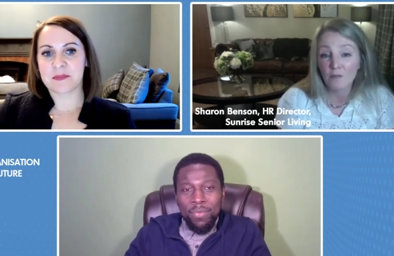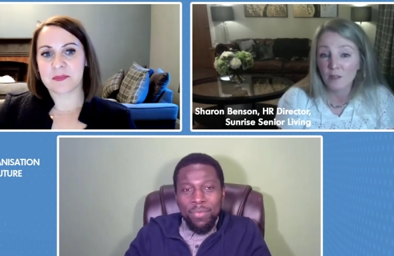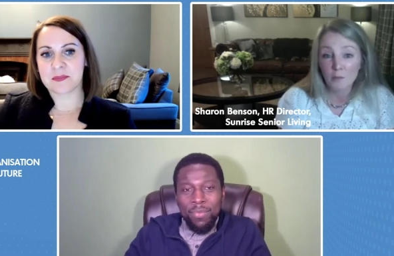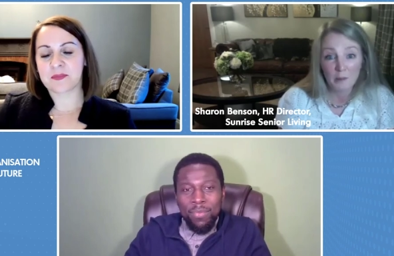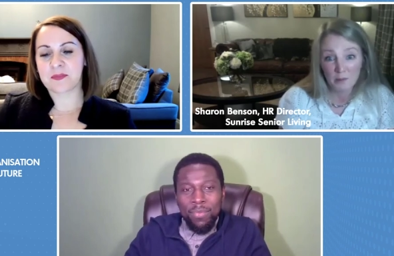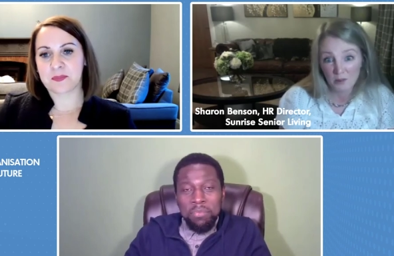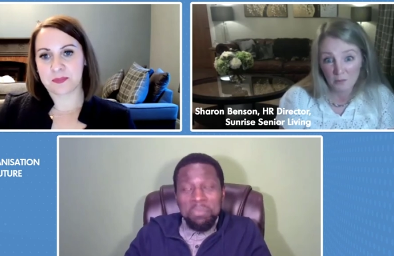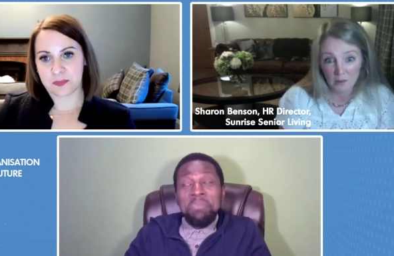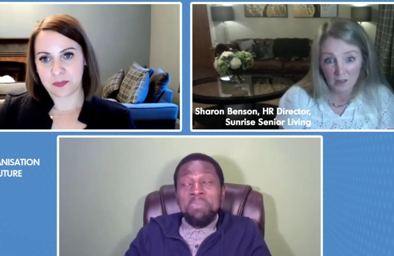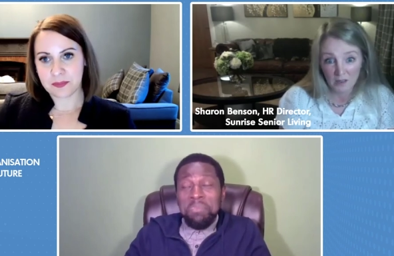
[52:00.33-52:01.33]
Speaker 1: real people
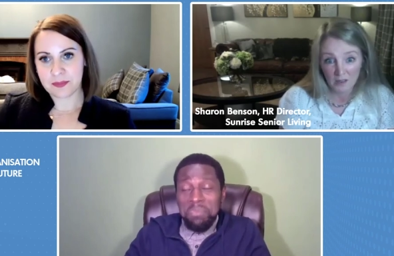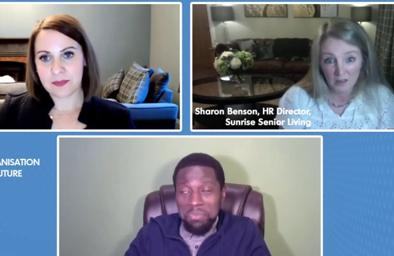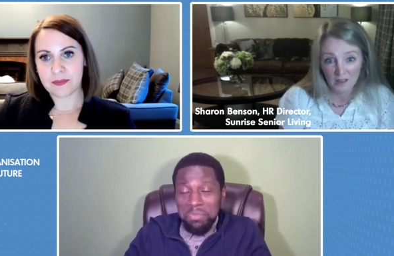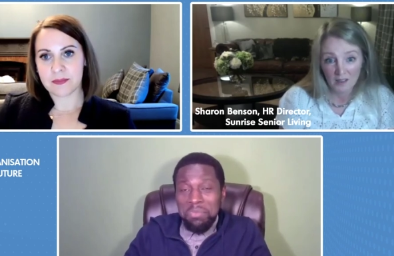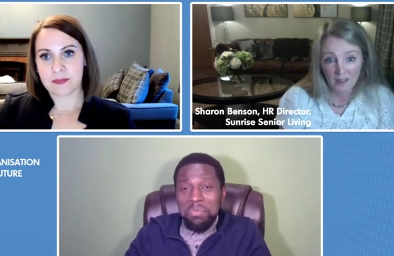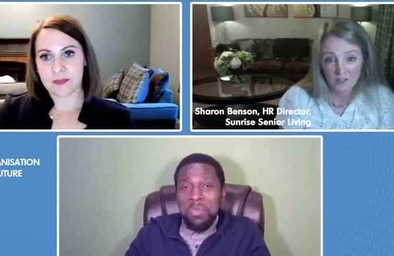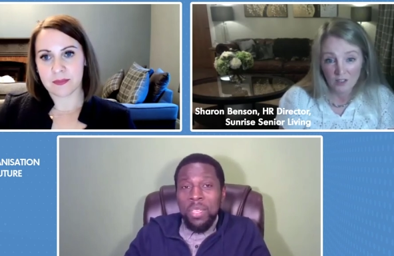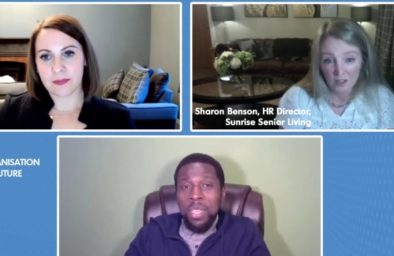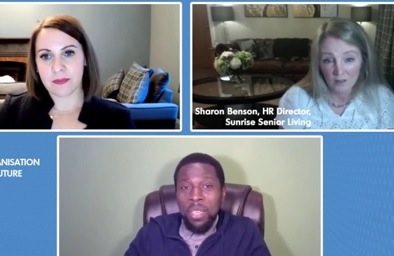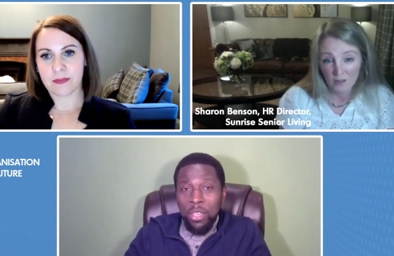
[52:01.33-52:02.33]
speak.
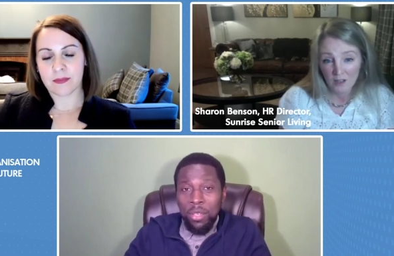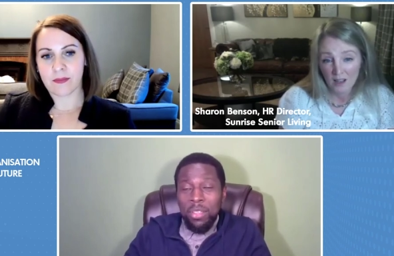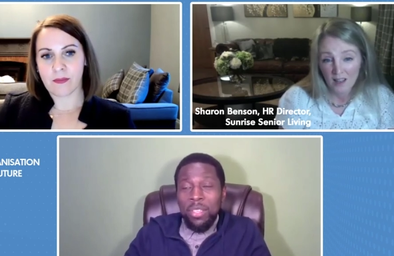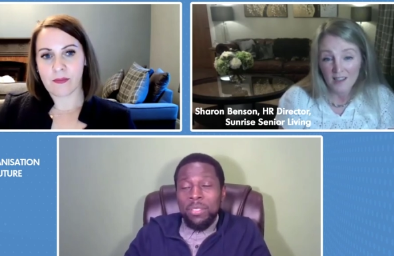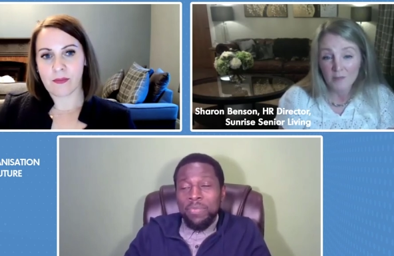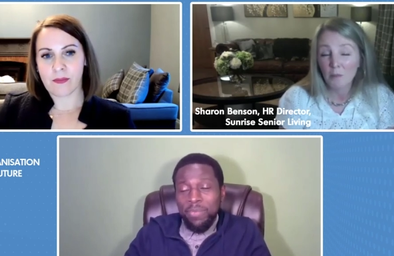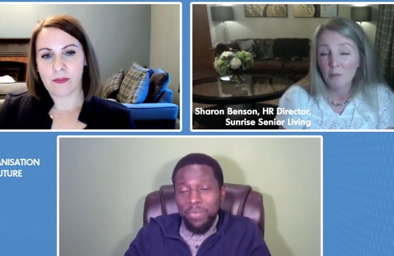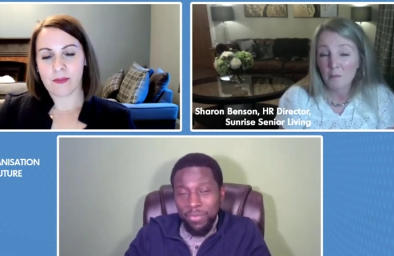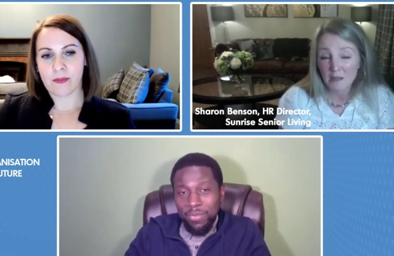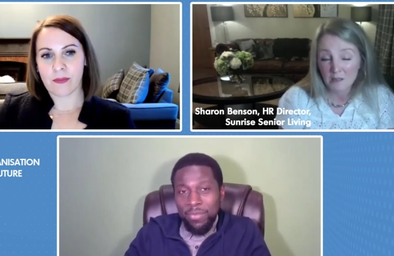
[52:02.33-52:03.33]
So that's probably
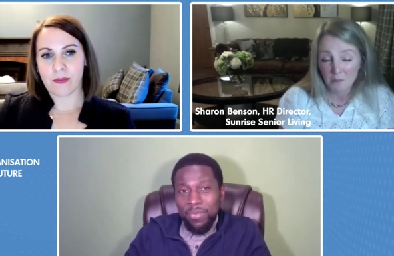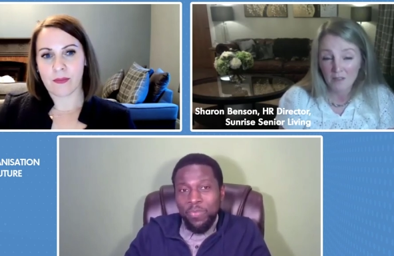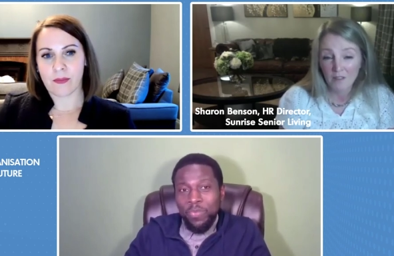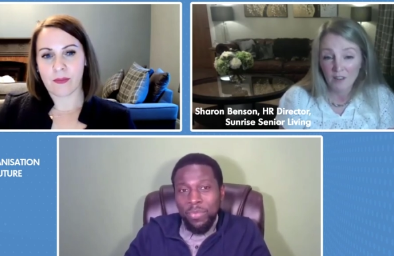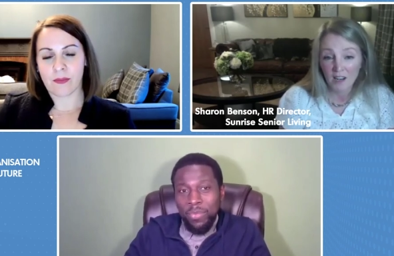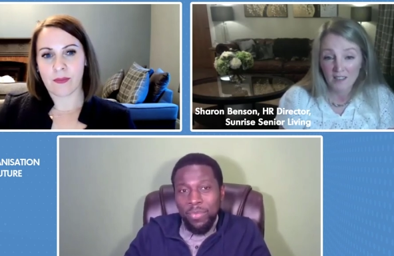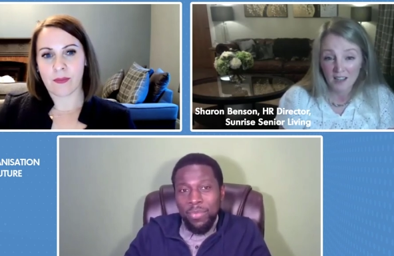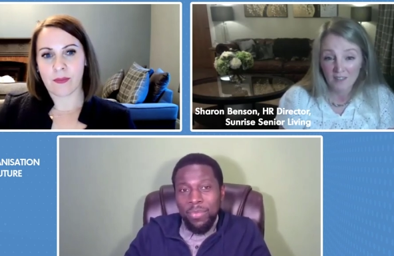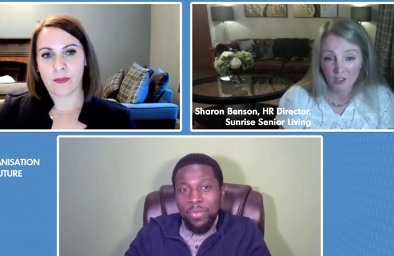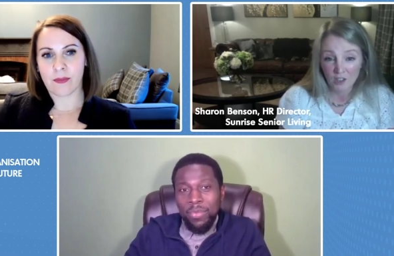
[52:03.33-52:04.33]
the best bit of advice
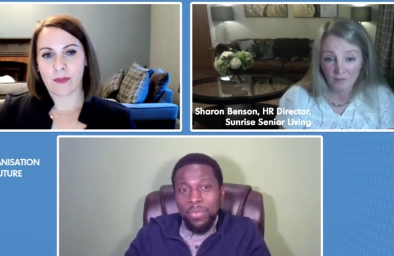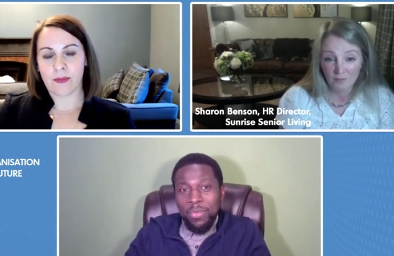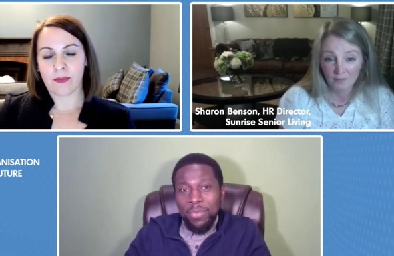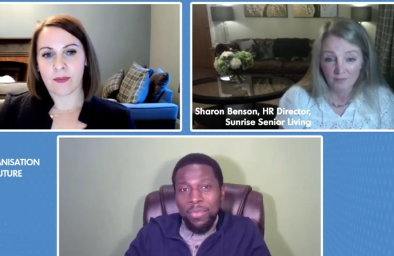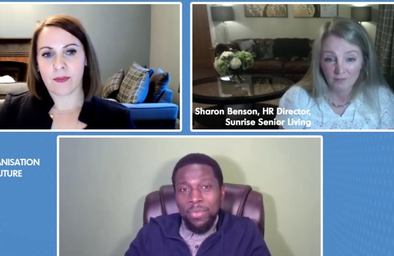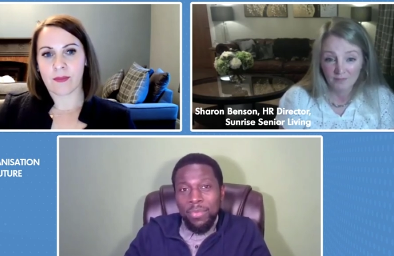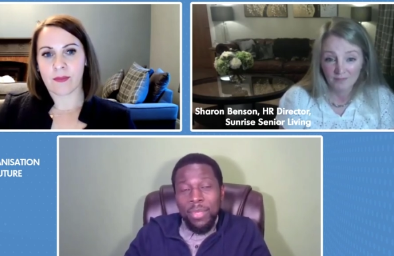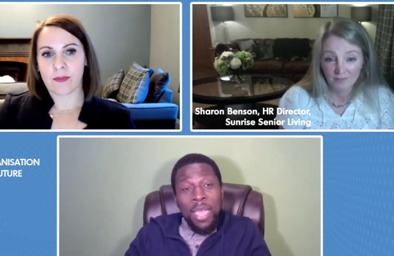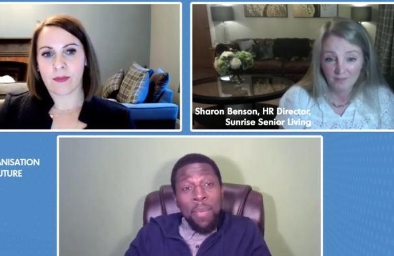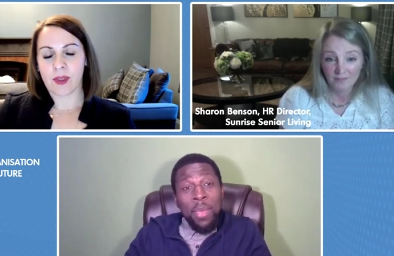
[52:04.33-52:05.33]
I've got.
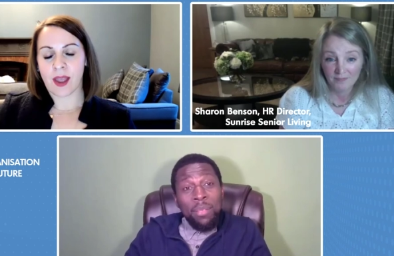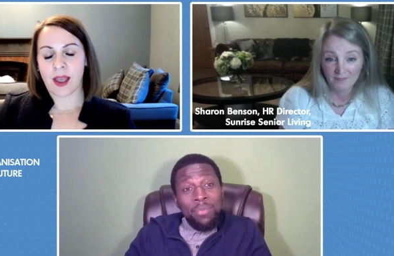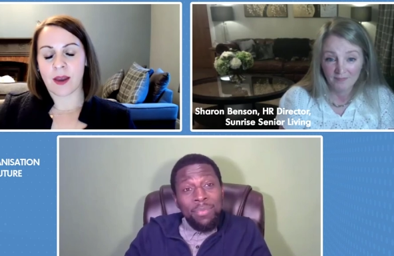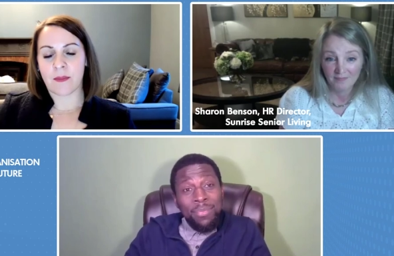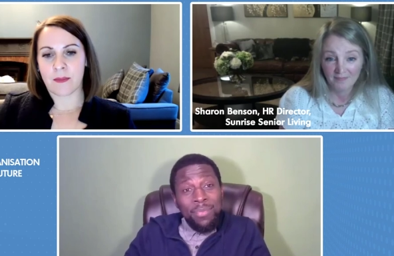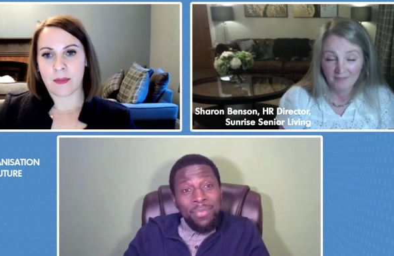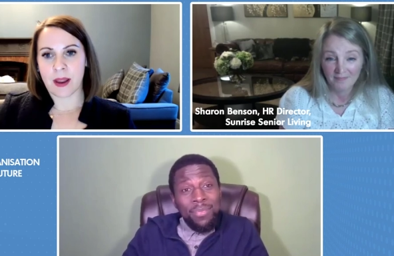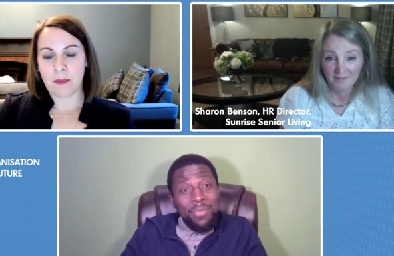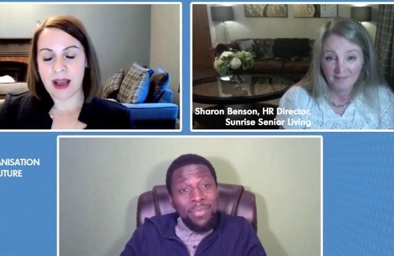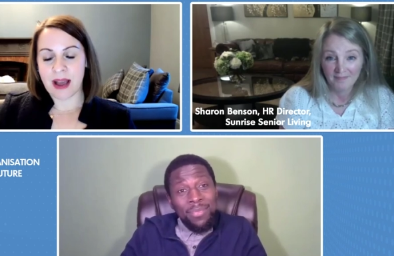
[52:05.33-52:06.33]
Speaker 2: Emma? And,
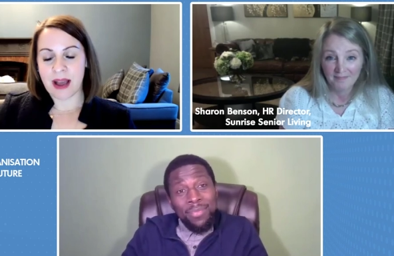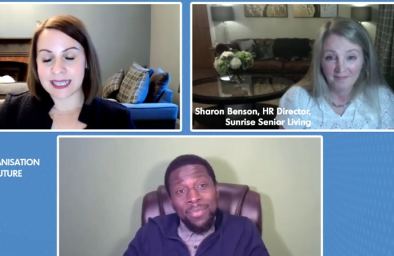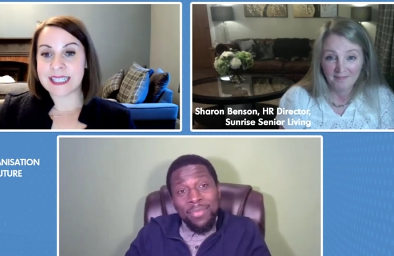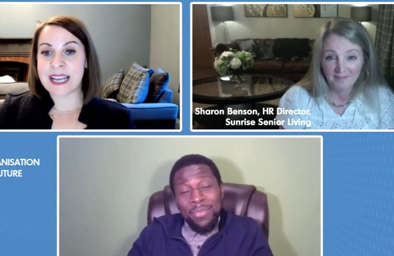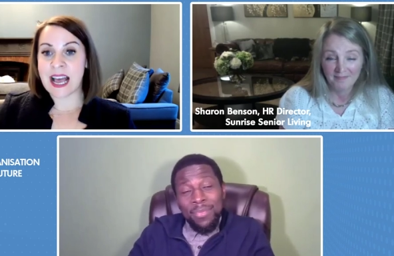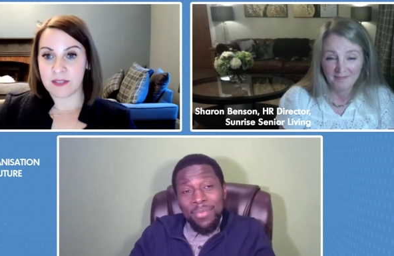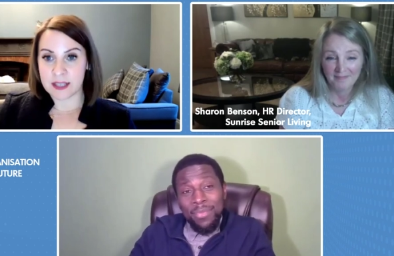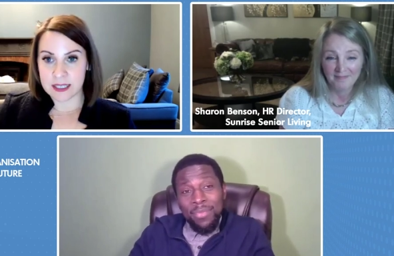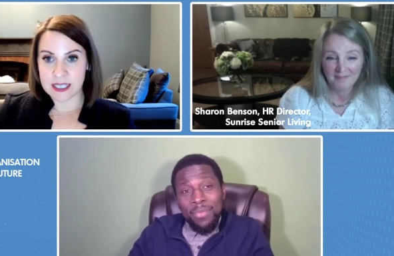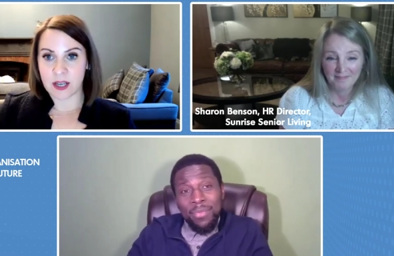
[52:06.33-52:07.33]
and mine's never
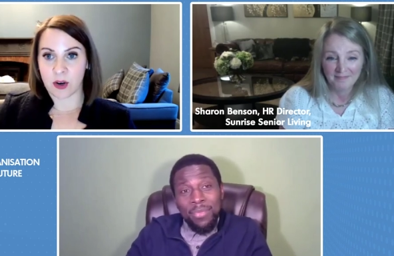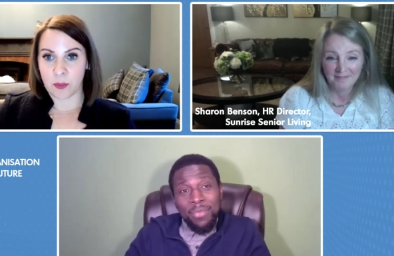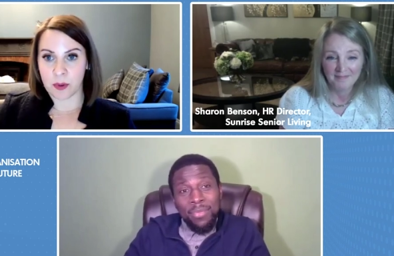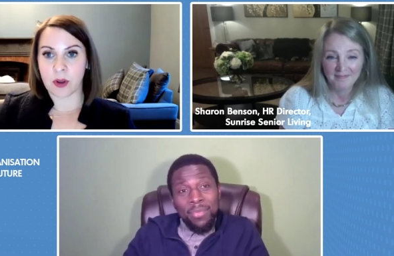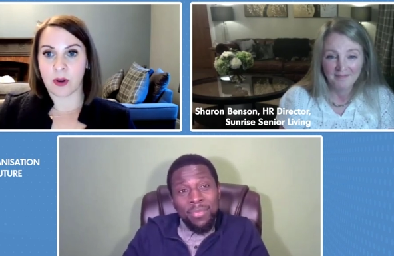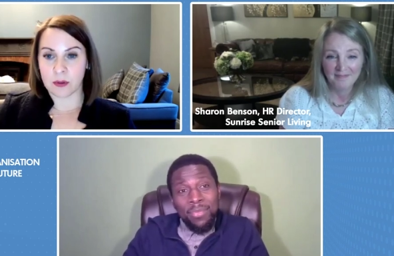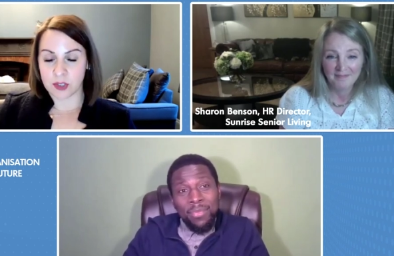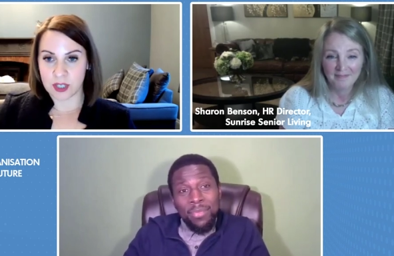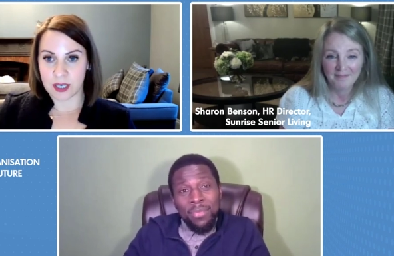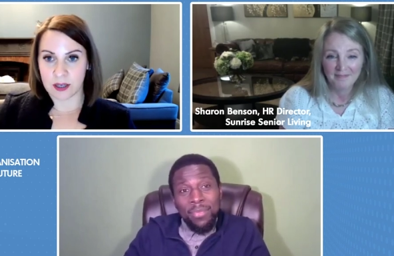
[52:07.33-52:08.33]
decouple
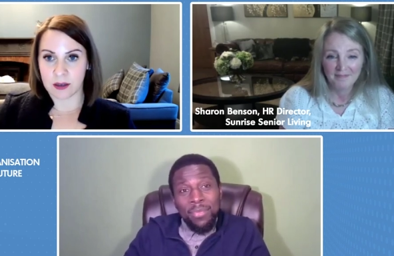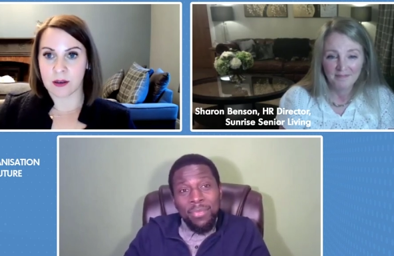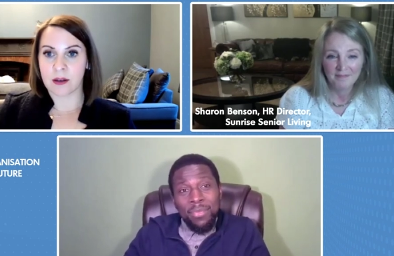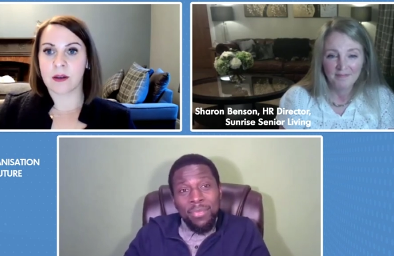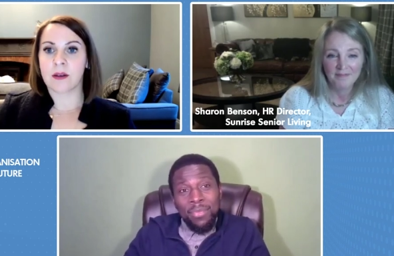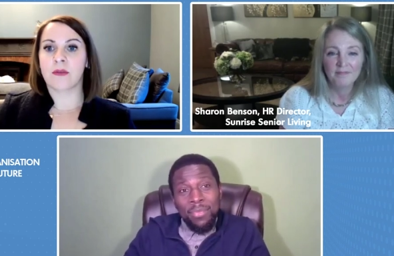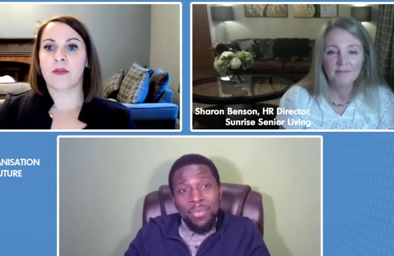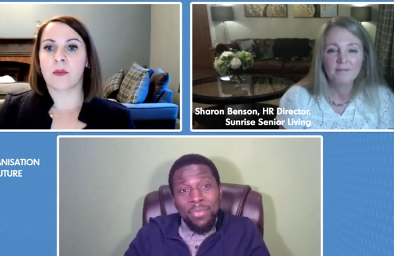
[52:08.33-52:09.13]
culture from